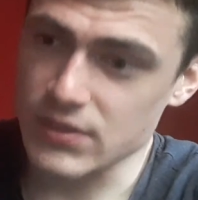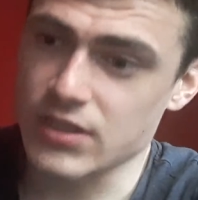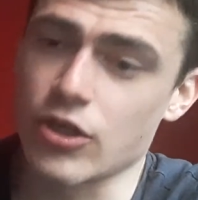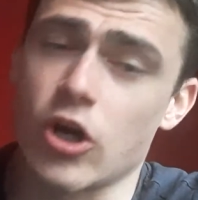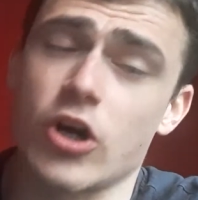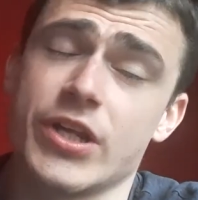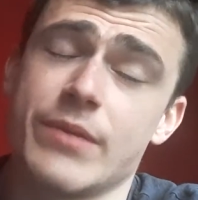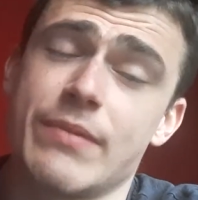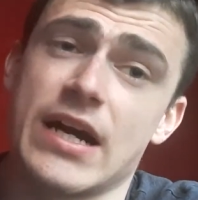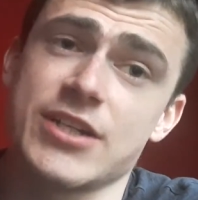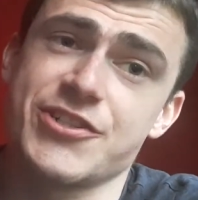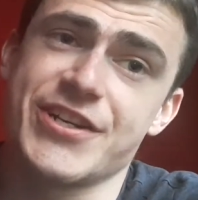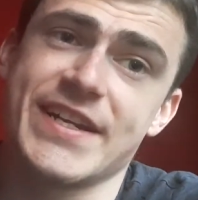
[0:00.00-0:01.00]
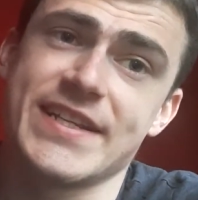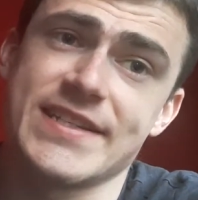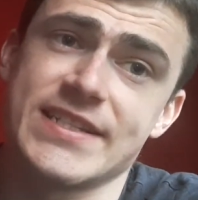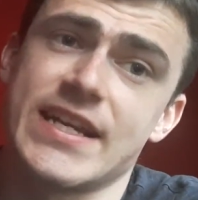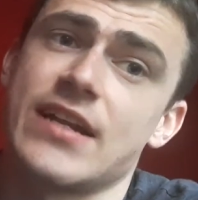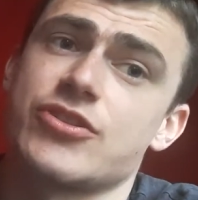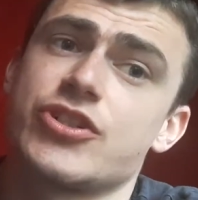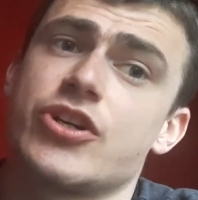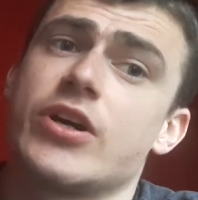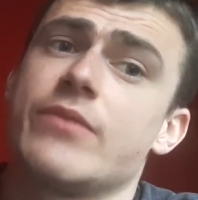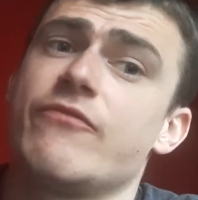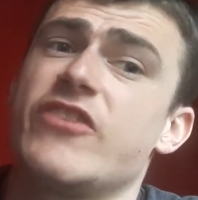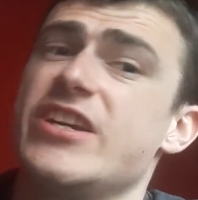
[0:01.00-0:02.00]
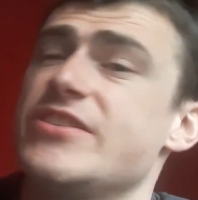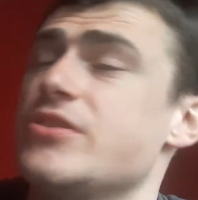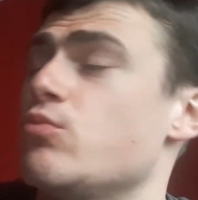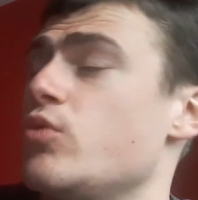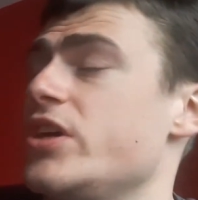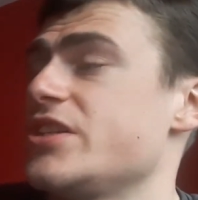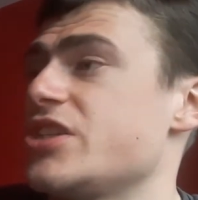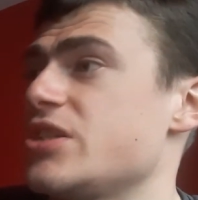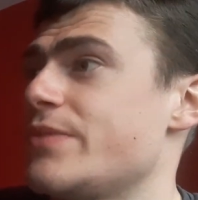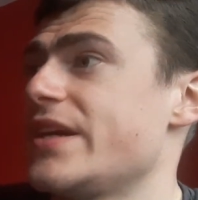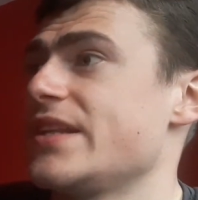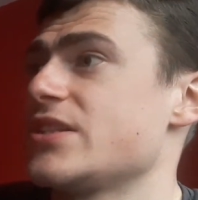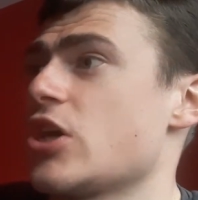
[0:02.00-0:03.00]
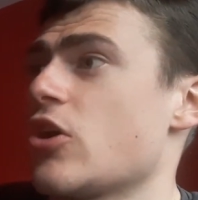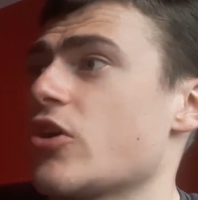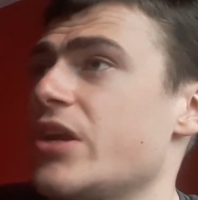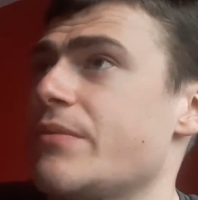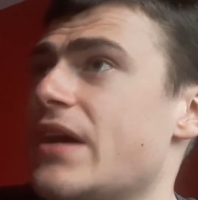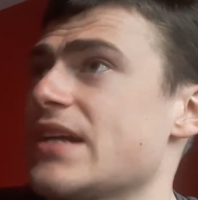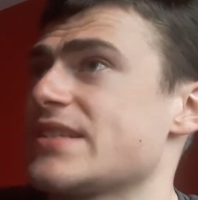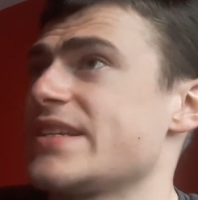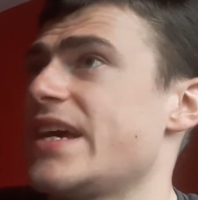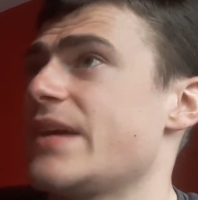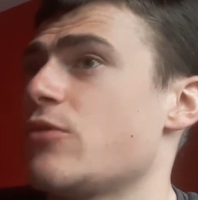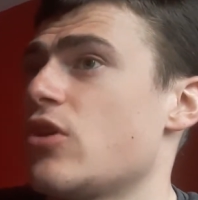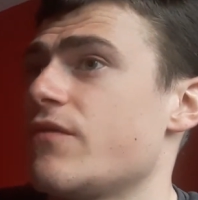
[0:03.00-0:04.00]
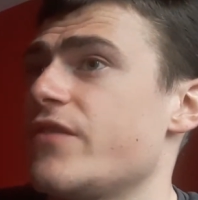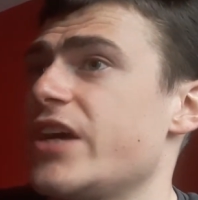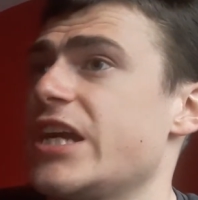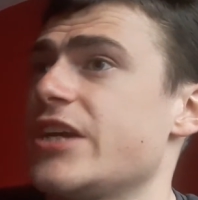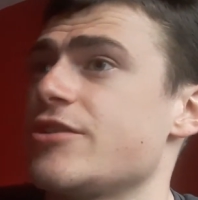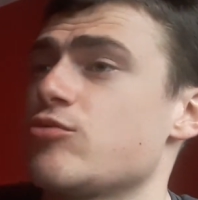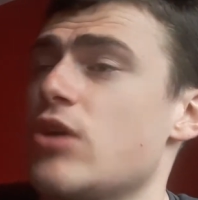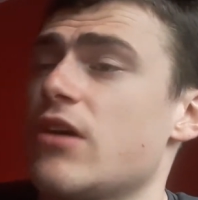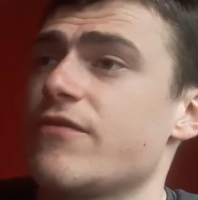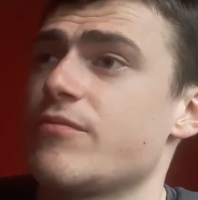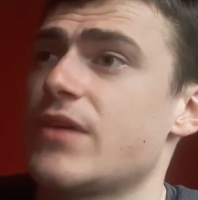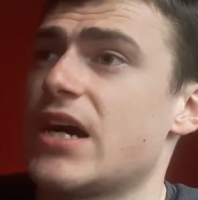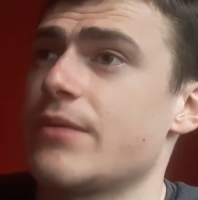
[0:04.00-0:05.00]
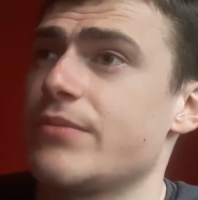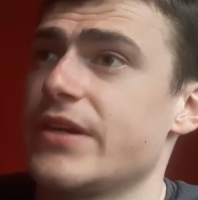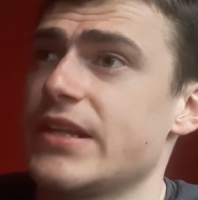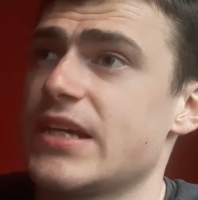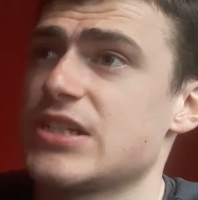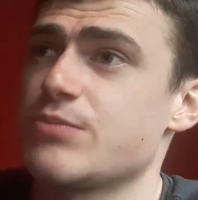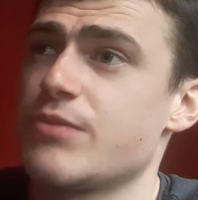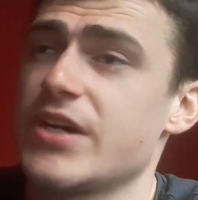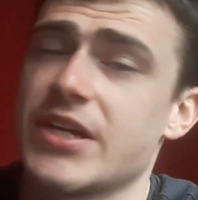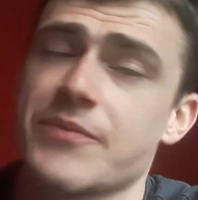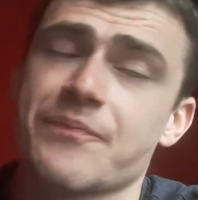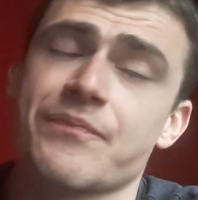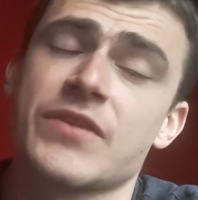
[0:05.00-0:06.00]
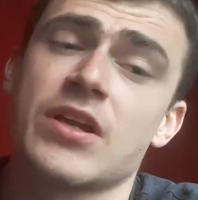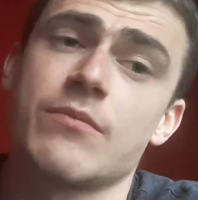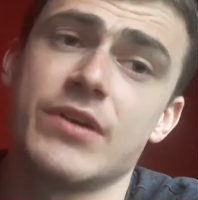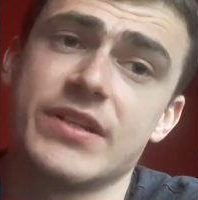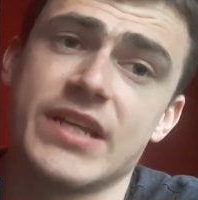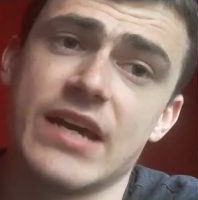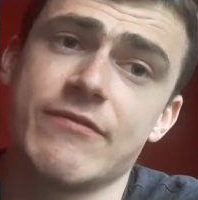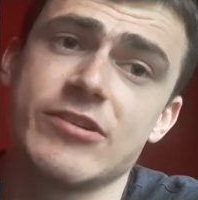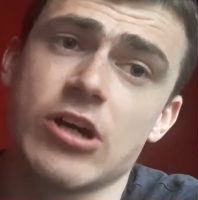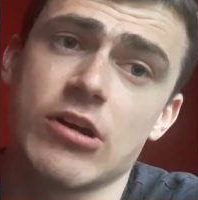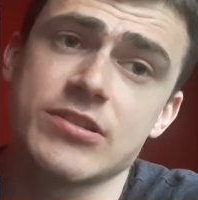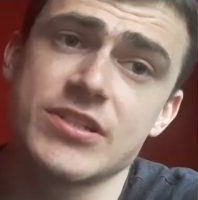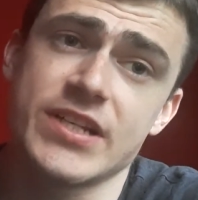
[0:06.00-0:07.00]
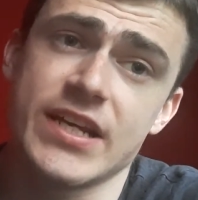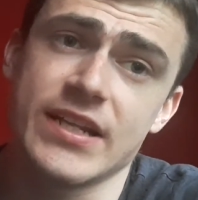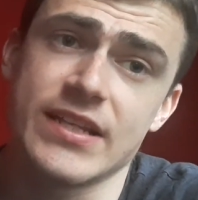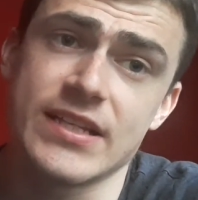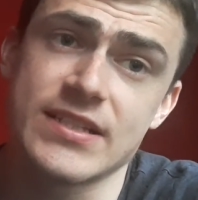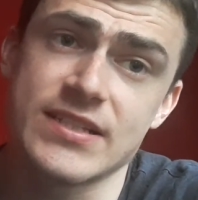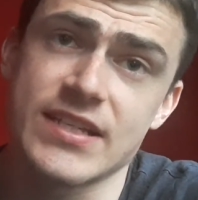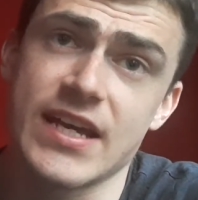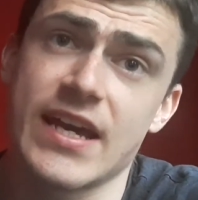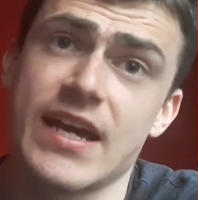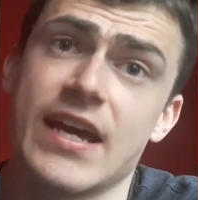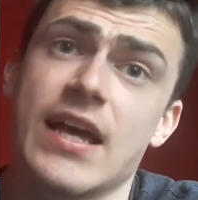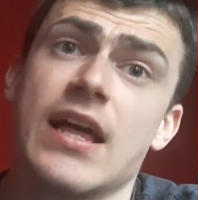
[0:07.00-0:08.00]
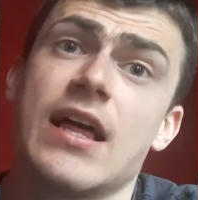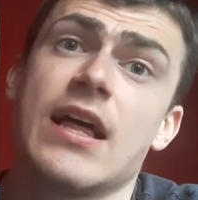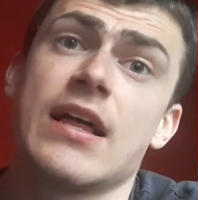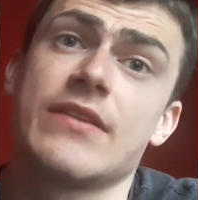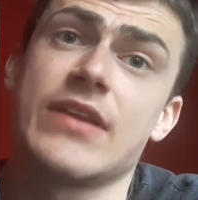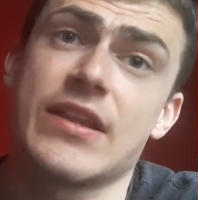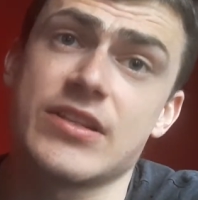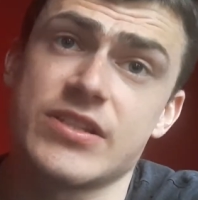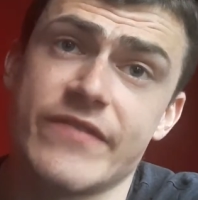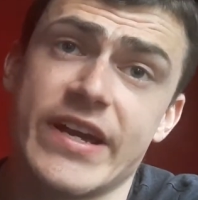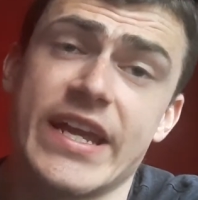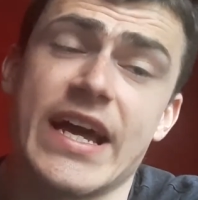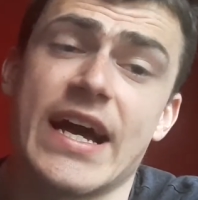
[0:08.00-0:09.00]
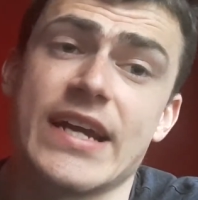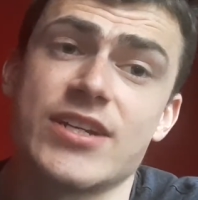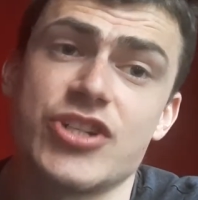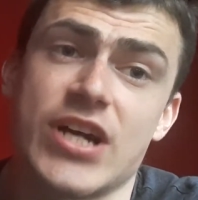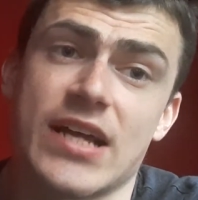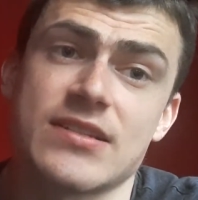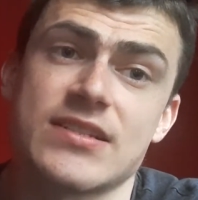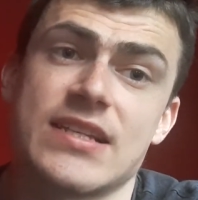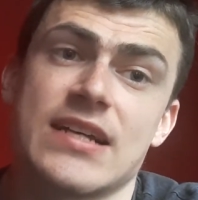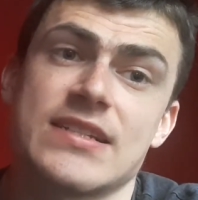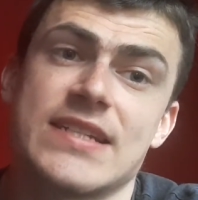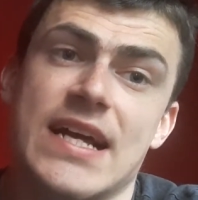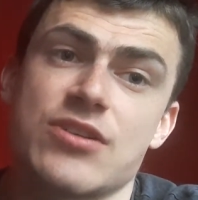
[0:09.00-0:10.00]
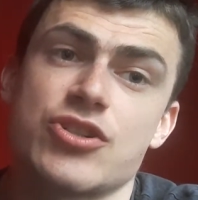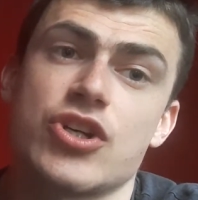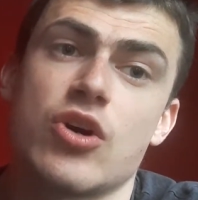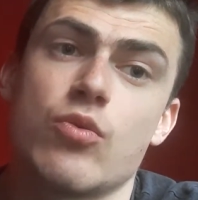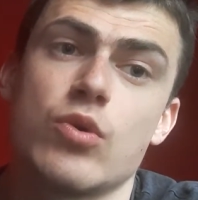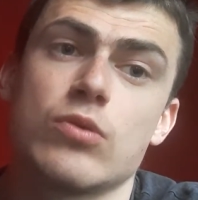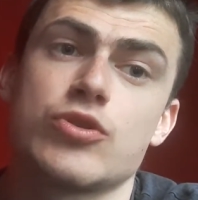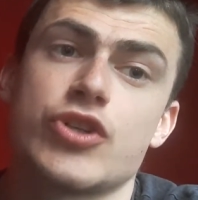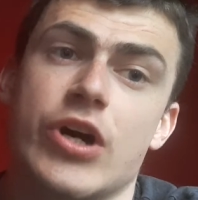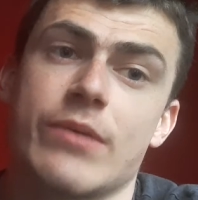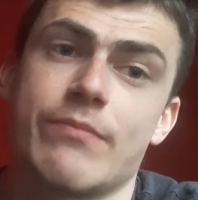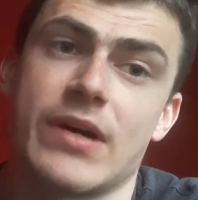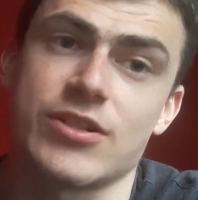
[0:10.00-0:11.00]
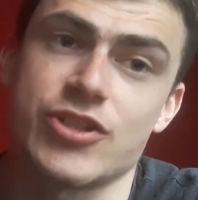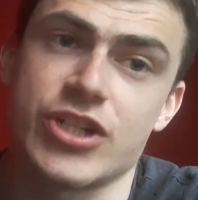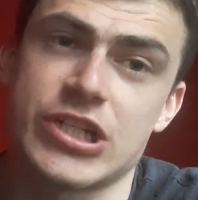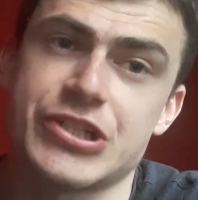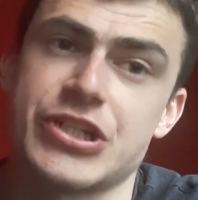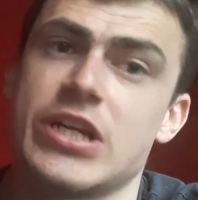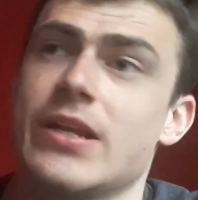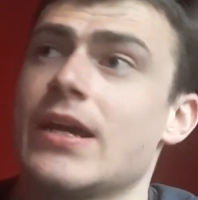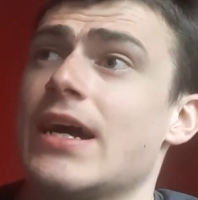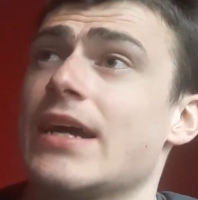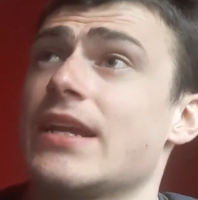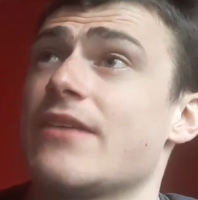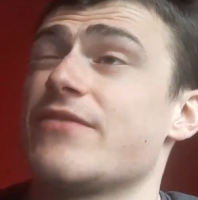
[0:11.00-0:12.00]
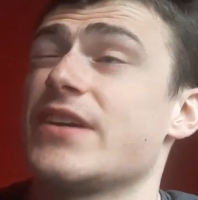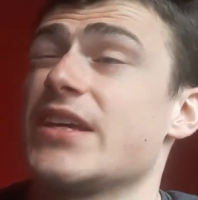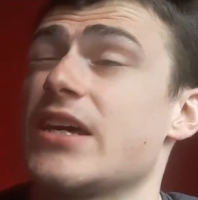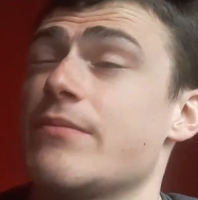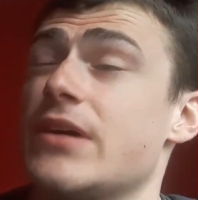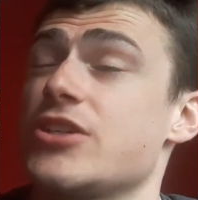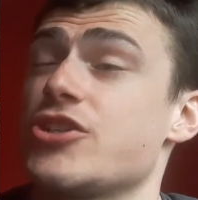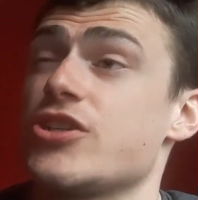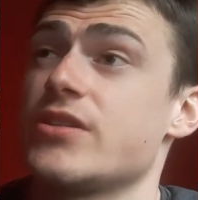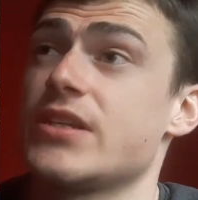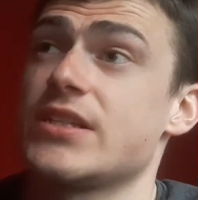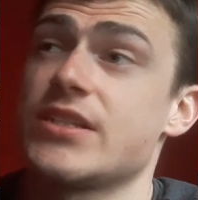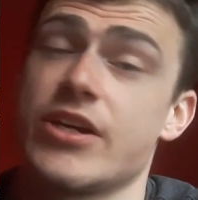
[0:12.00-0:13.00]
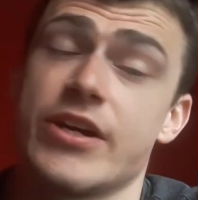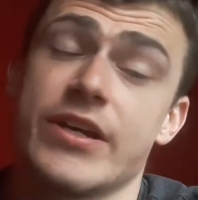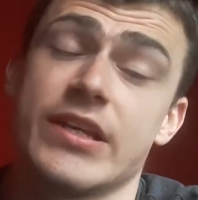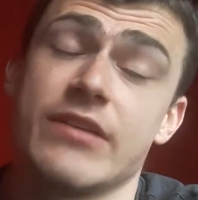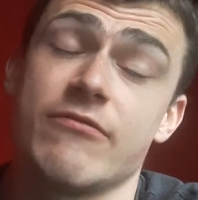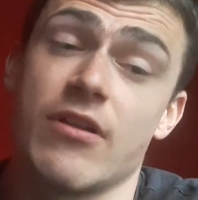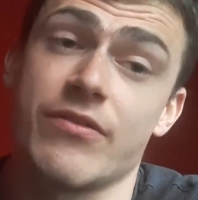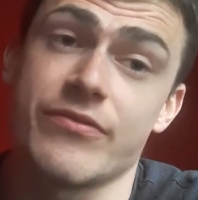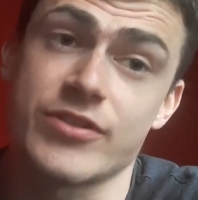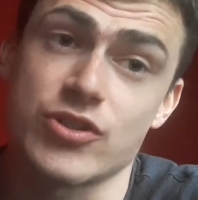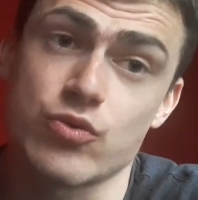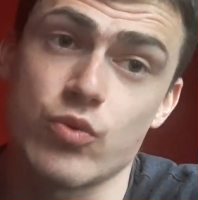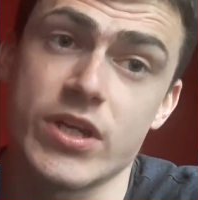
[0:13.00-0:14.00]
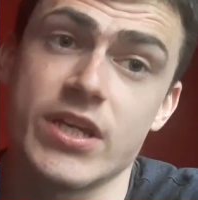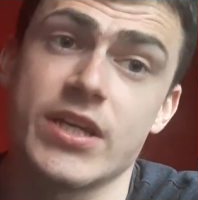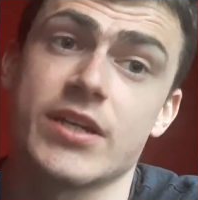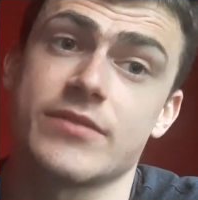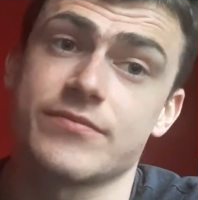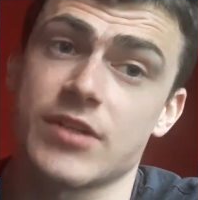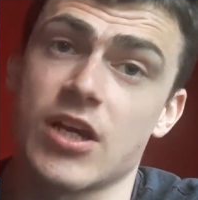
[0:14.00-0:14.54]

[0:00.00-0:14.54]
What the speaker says: Not only about Jadon Sancho, in recent weeks he's been talking about Timo Werner as well from RP Leipzig. But David Ornstein did say that there's a very high chance that Sancho will join Manchester United. I think he mentioned this earlier on this week.